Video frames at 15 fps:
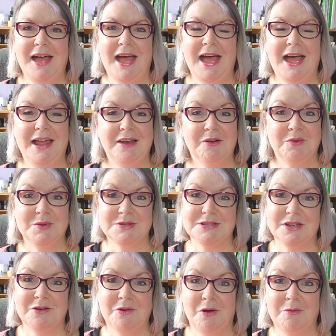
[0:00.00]
and
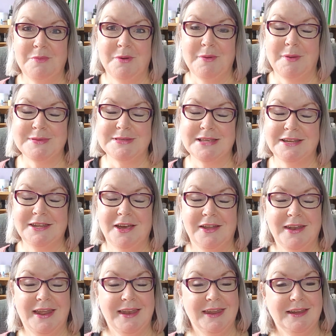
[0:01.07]
also on my website
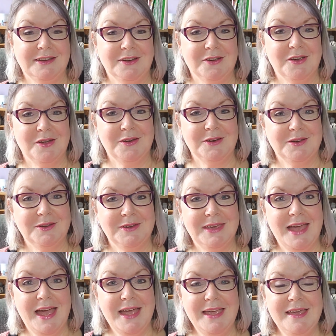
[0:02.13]

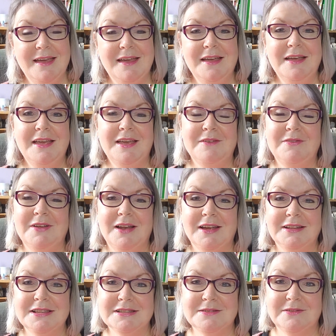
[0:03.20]
yarnaddict.co.uk. If you
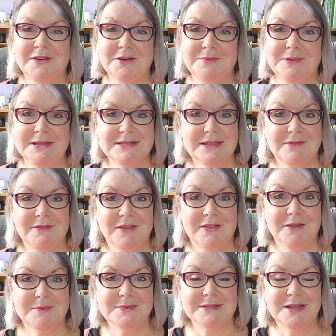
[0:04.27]
like this video, please give it a
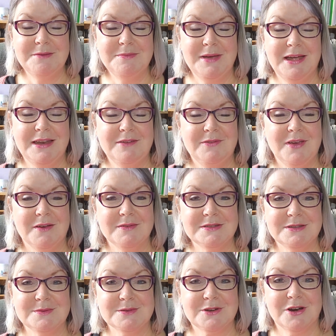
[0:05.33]
thumbs up. And if you haven't
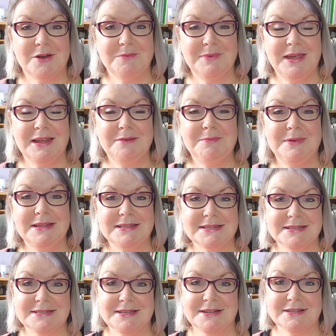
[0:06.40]
subscribed yet, please
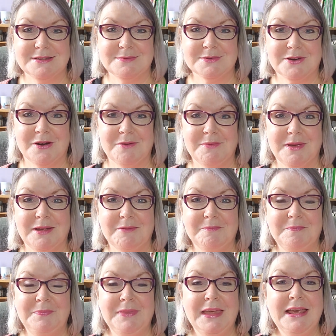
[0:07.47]
consider subscribing.
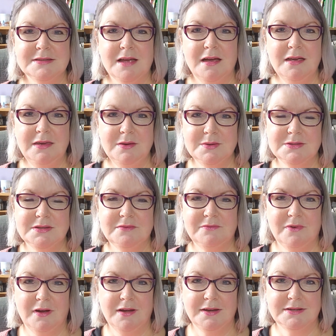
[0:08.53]
So I used to
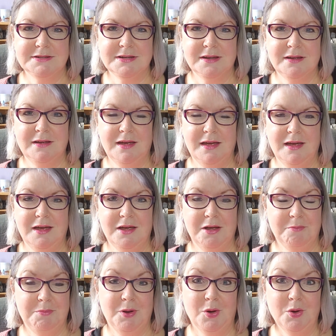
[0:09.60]
write uh, a
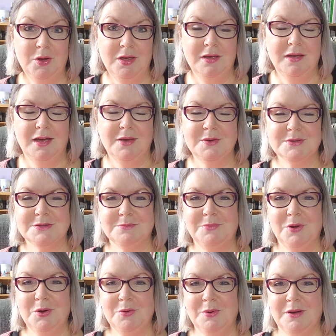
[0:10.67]
blog. I used to
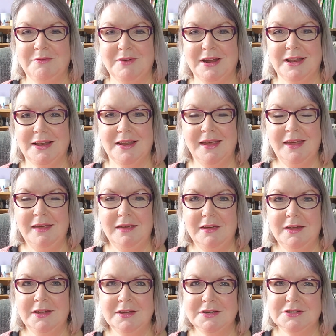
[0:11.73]
blog quite regularly
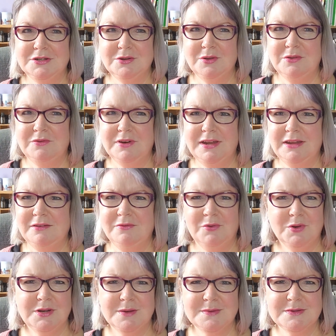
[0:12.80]
two, three,
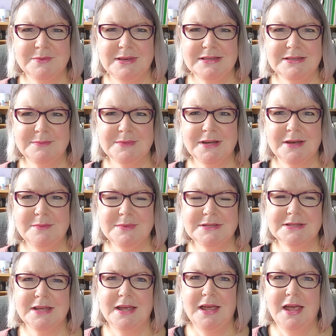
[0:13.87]
four times a week sometimes.